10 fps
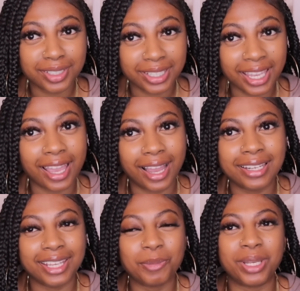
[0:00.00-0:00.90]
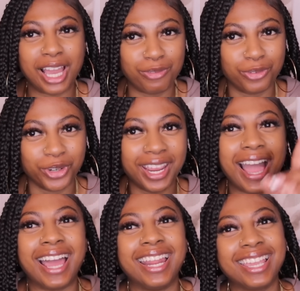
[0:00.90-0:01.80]
Yeah, I did, but not for free.
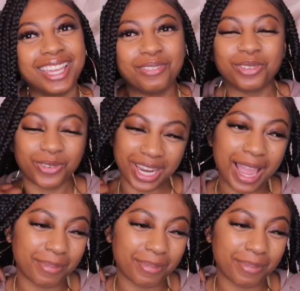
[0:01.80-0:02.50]
I didn't get it for free.